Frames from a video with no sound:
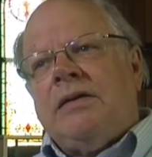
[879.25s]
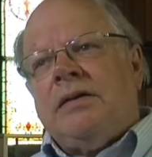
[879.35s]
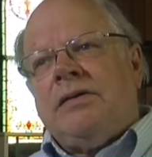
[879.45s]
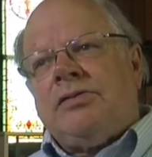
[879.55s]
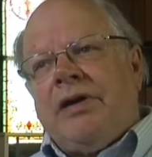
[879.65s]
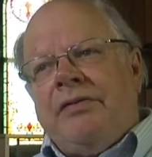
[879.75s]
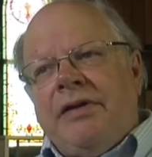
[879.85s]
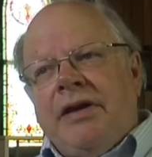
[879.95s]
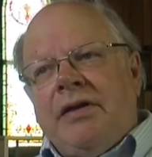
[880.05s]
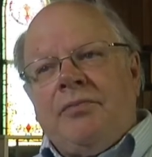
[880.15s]

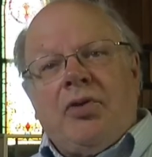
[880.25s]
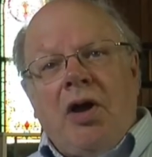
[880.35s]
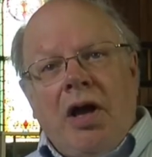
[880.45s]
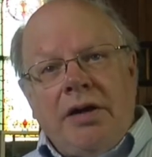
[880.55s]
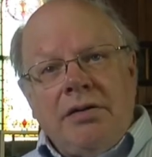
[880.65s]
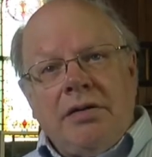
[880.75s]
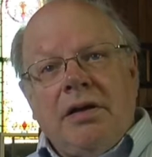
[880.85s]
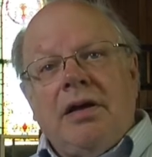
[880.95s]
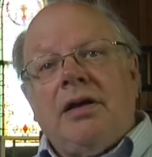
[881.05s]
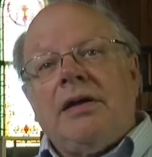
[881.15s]
Traveling abroad,
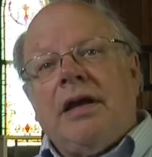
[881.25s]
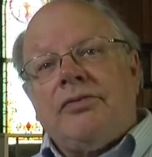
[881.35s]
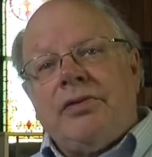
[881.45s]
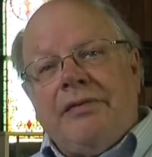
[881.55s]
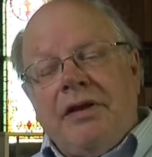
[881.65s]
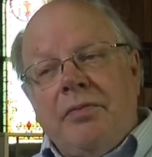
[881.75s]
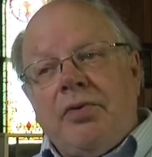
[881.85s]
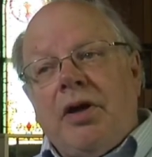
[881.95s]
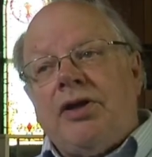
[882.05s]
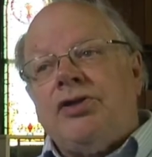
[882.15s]
traveling
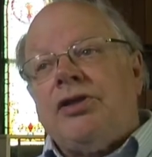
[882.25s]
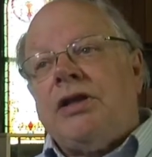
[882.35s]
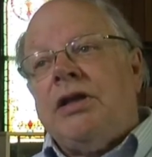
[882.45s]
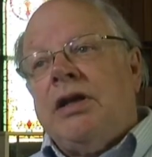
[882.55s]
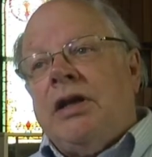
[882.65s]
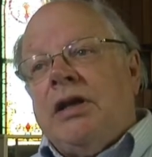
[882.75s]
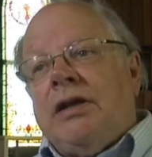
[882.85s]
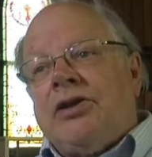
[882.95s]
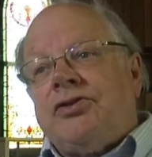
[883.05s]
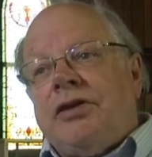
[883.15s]
abroad. She
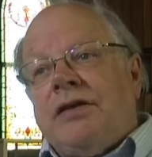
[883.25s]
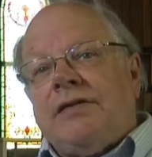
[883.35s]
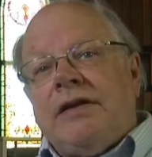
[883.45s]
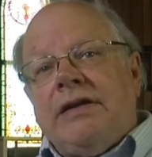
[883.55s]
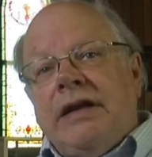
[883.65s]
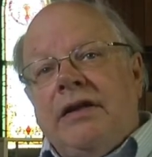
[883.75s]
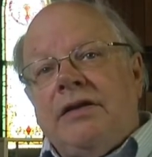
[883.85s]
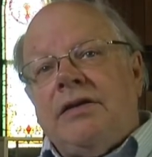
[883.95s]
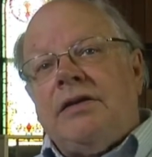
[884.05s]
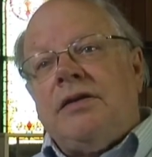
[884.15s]
lectured, I said, in
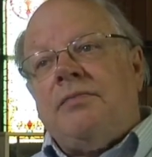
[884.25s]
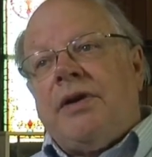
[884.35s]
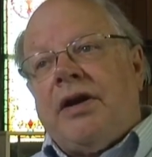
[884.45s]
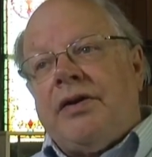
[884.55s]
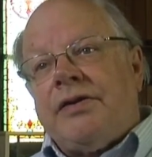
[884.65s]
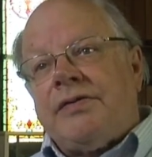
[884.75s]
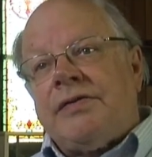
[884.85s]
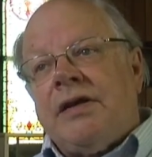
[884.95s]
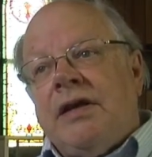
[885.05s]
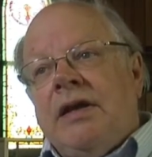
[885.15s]
England and in
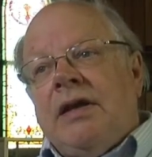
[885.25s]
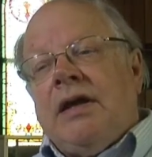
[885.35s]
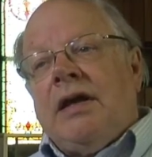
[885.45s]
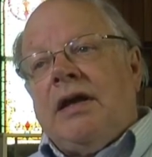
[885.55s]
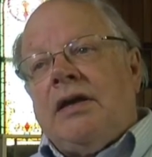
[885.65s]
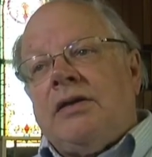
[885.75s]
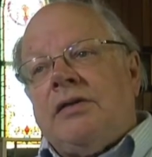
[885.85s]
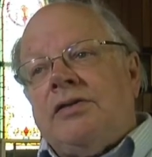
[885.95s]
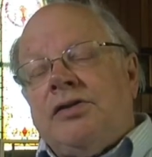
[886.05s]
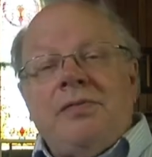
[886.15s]
Paris.
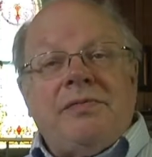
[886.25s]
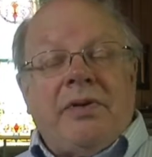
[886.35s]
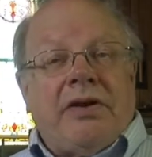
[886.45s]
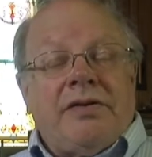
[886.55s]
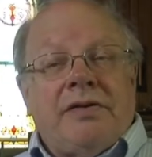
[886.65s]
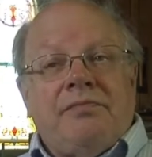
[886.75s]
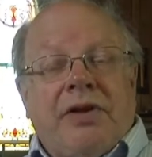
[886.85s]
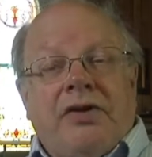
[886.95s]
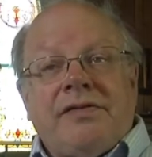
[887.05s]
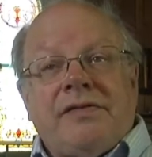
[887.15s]
And she was in
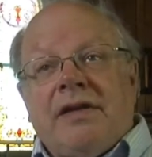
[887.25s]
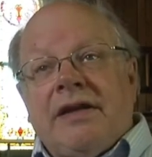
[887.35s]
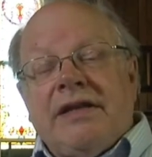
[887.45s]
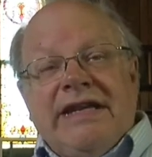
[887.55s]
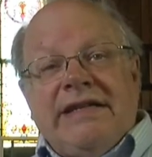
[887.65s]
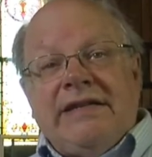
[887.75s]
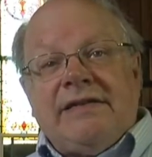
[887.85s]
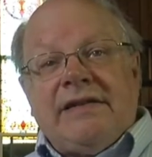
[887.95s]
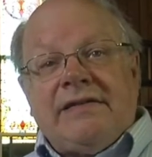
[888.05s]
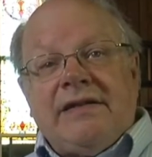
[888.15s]
Paris like in
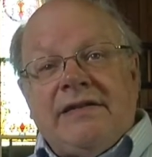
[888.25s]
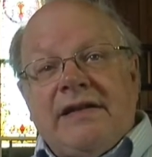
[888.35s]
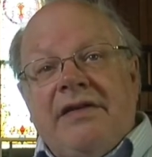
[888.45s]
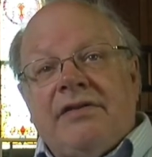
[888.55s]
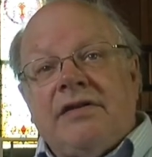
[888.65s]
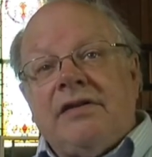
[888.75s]
1867